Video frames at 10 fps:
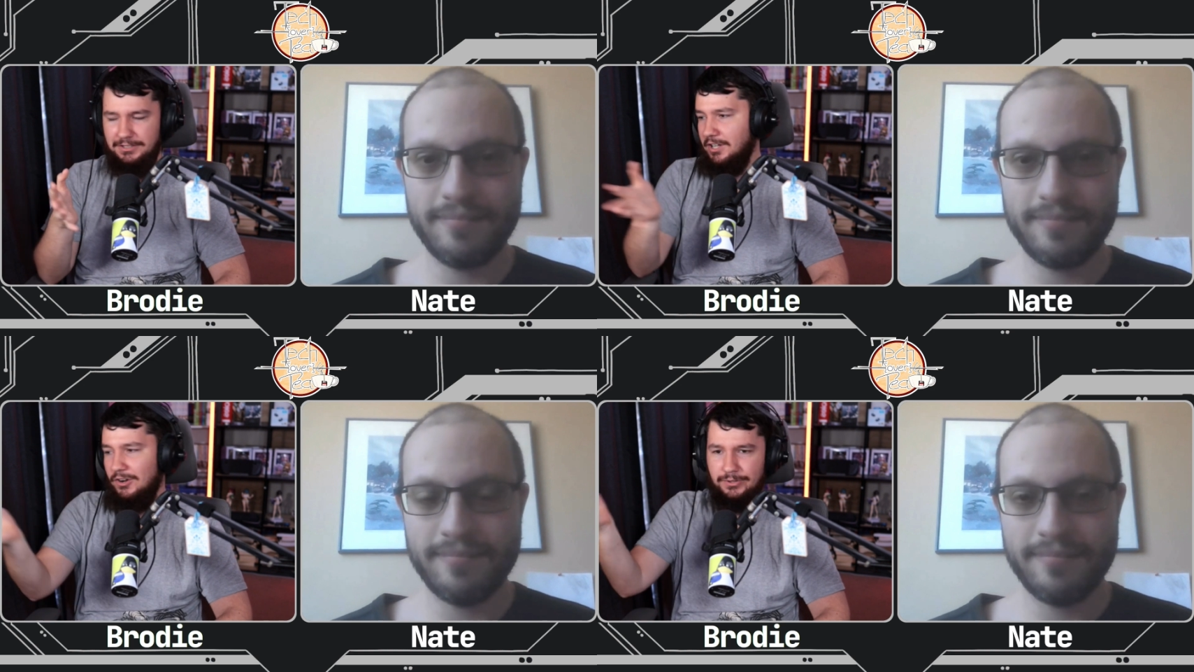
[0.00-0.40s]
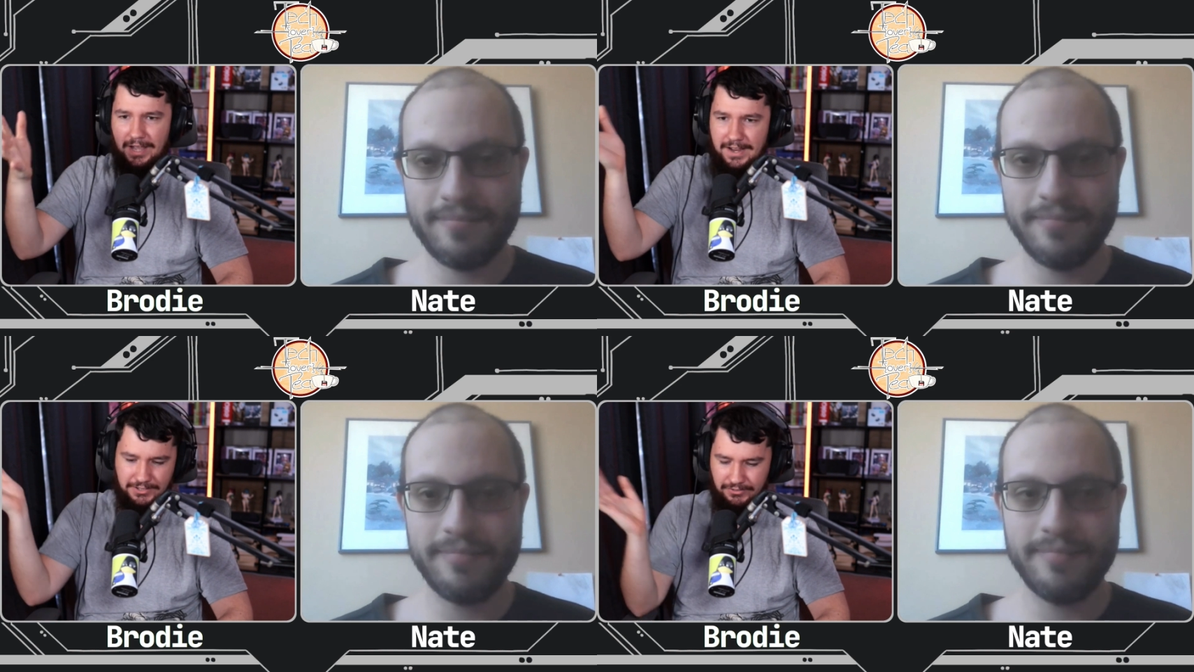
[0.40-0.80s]
Speaker 1: Okay,
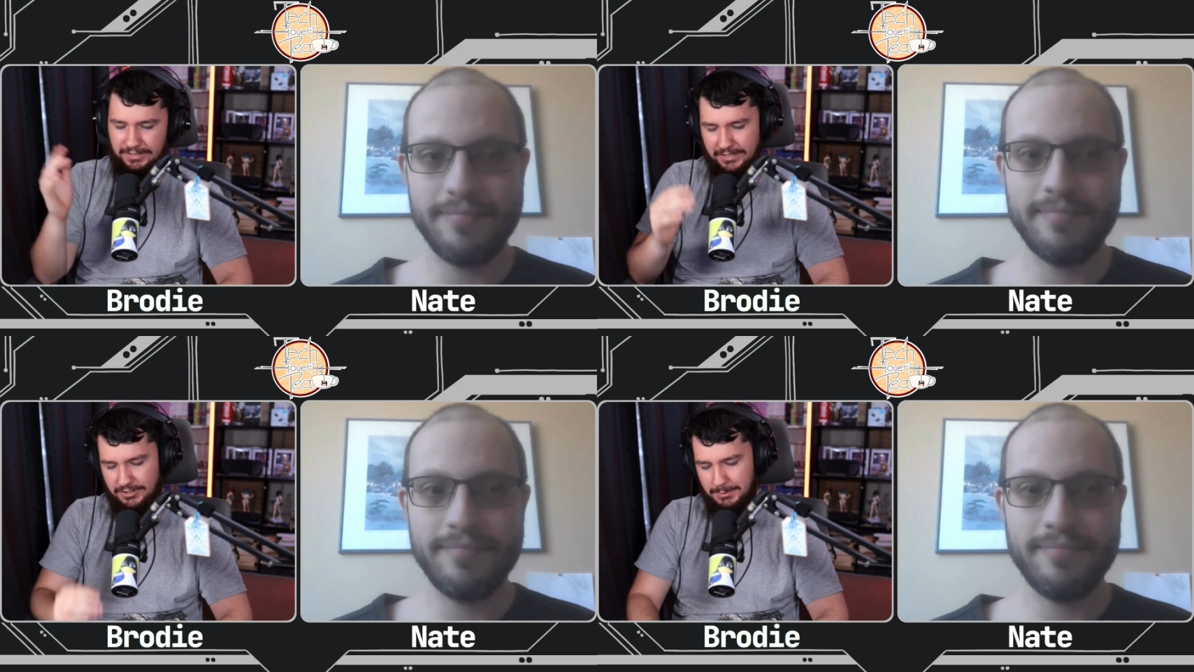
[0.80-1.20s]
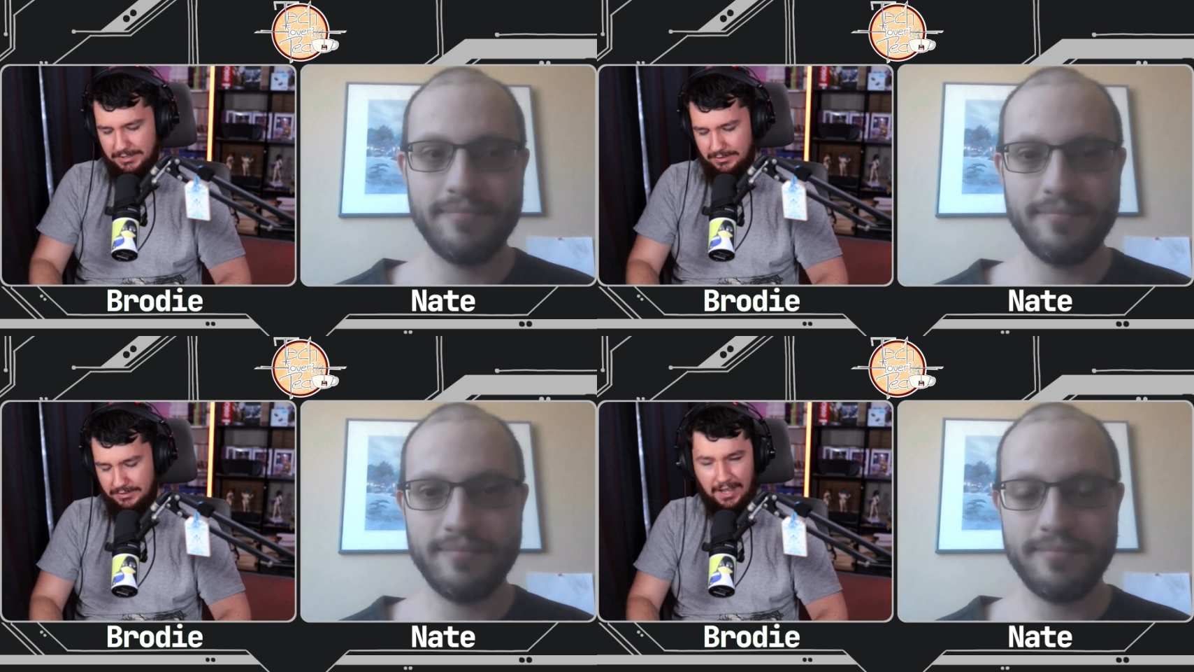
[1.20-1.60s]
KScreen needs to be
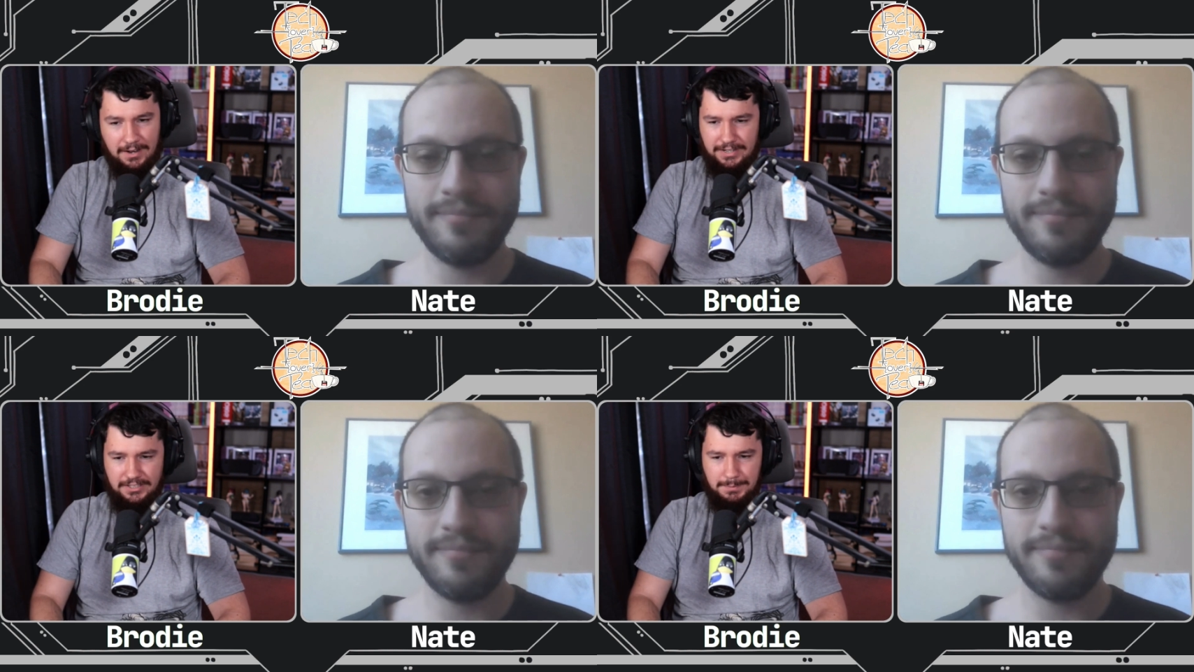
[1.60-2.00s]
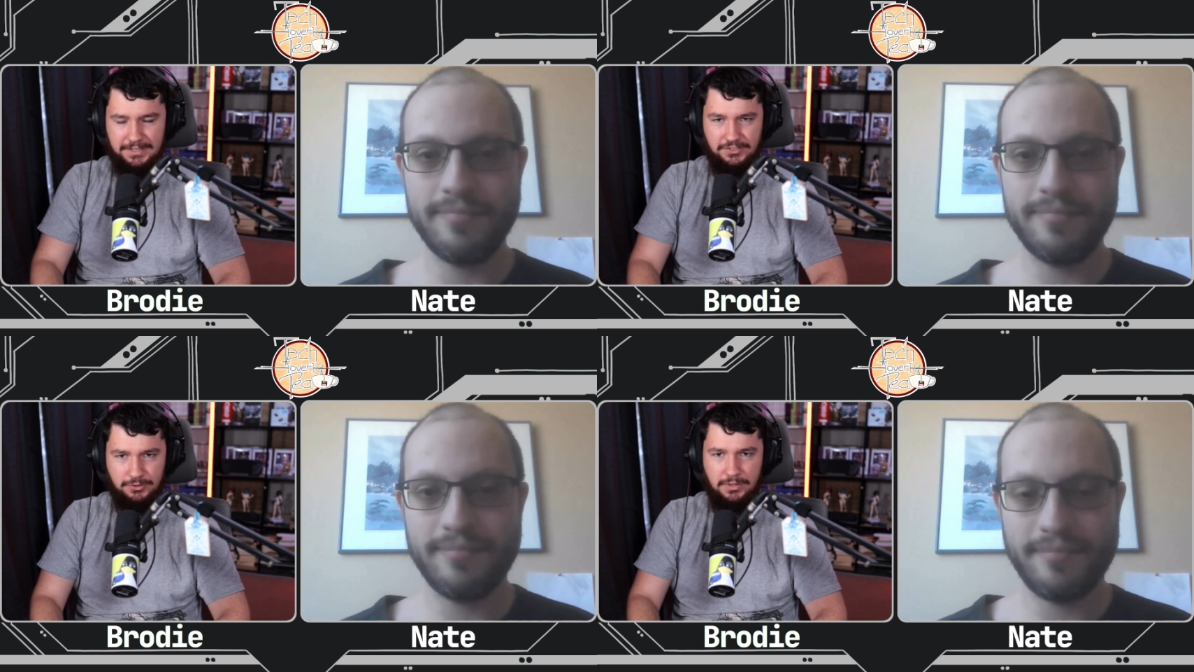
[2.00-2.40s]
uh, needs to be
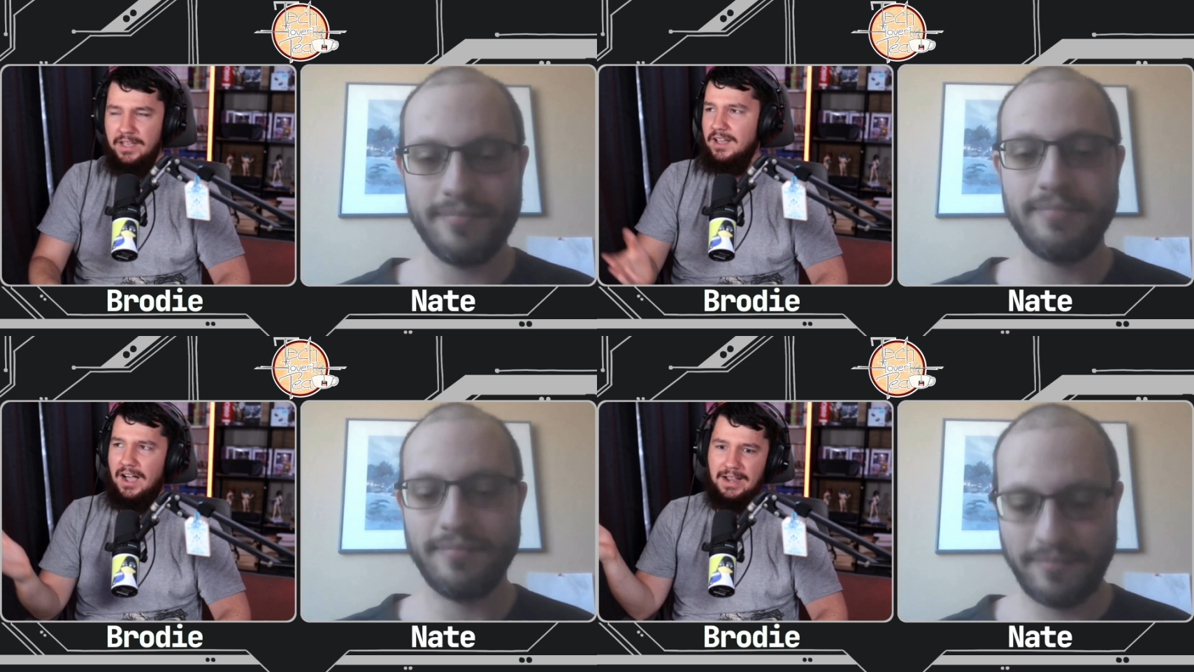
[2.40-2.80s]
installed. I